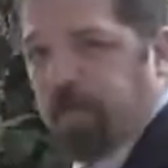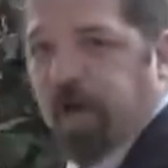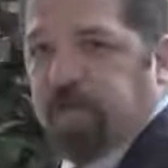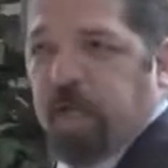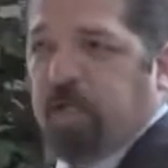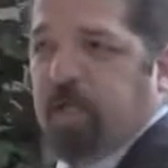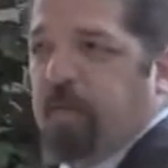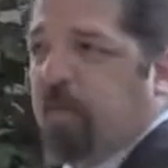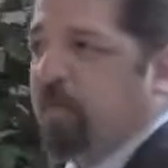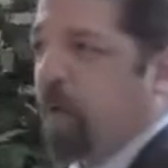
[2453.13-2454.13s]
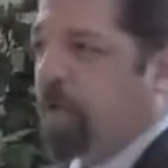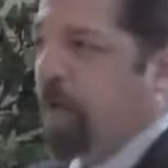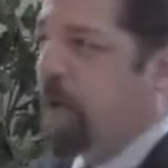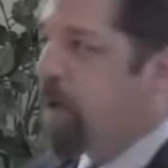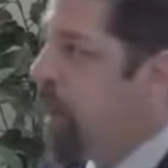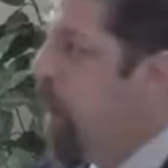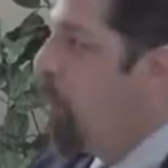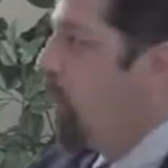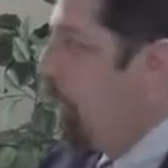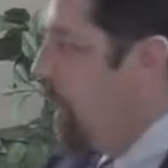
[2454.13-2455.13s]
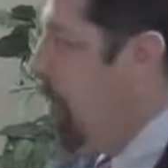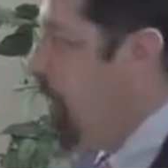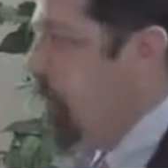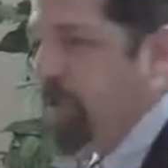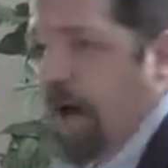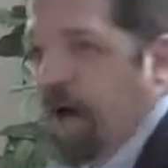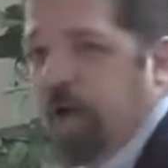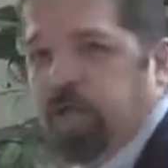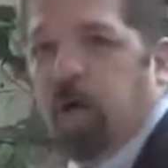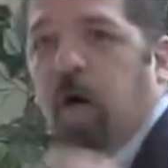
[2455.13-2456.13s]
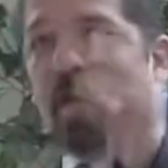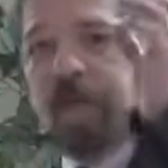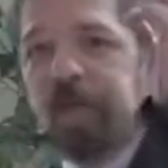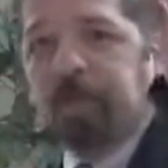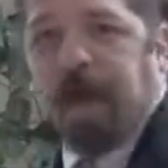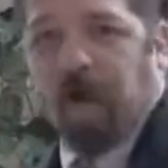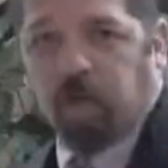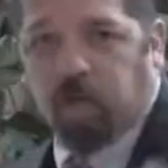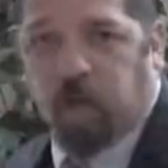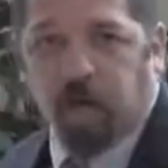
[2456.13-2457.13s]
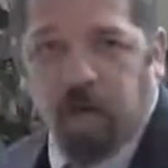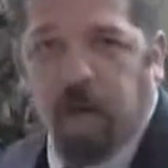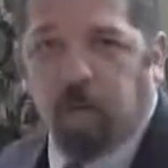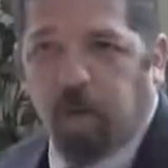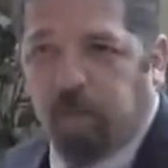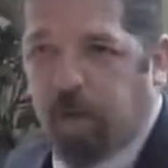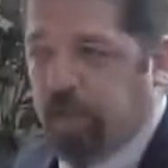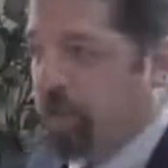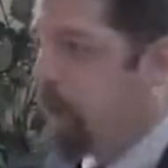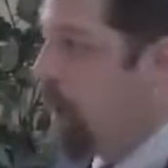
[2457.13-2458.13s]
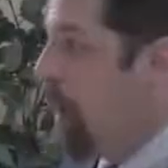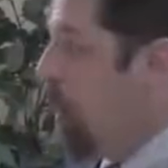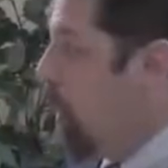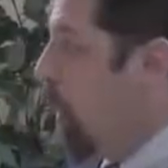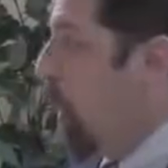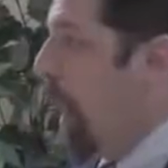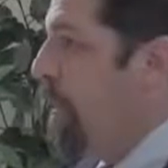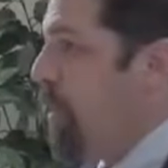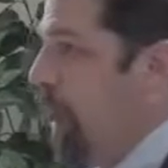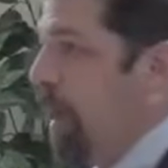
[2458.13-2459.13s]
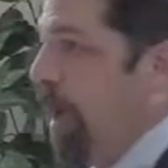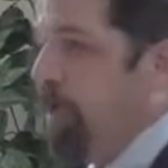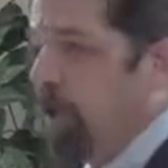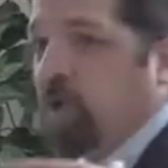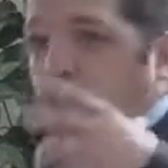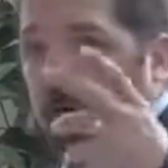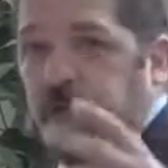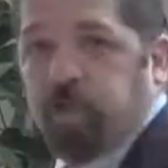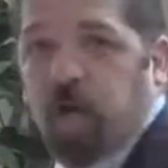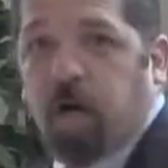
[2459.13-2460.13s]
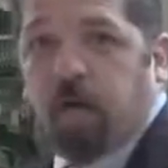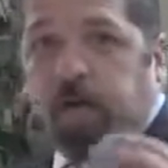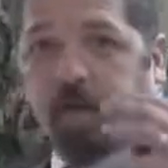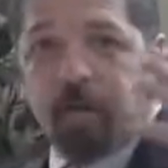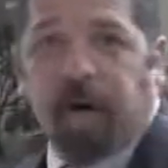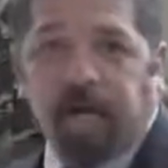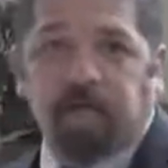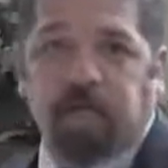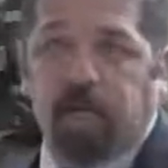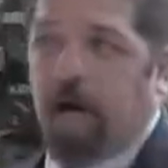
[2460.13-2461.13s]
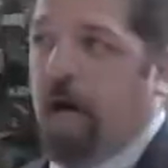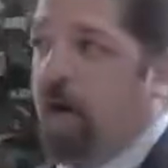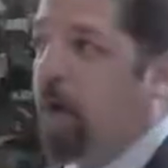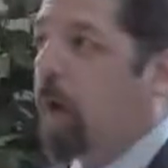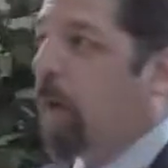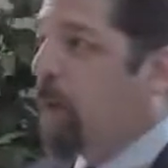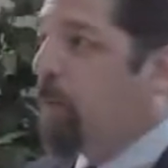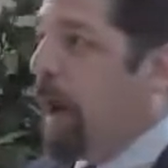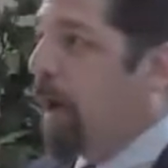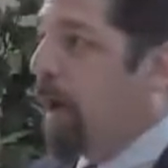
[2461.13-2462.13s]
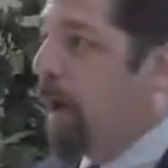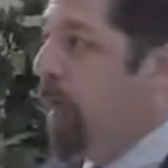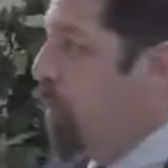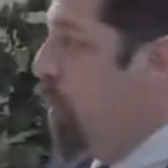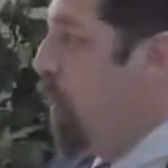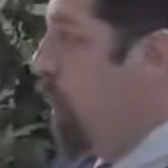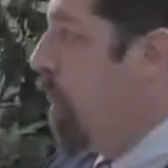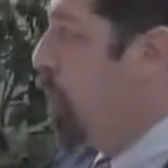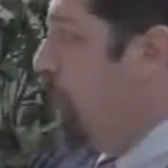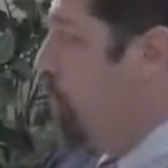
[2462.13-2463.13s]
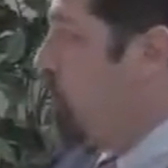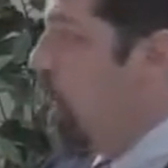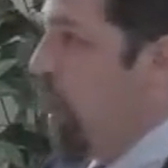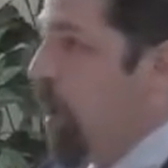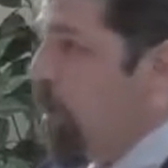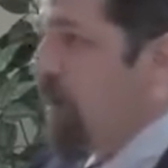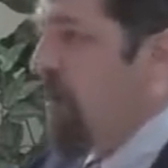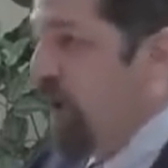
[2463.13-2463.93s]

of Isaiah 7:14, where the coming Messiah is called Emmanuel, God with us. Or Isaiah 9:6, where he's called the mighty God. Or Malachi 3:1, where he's called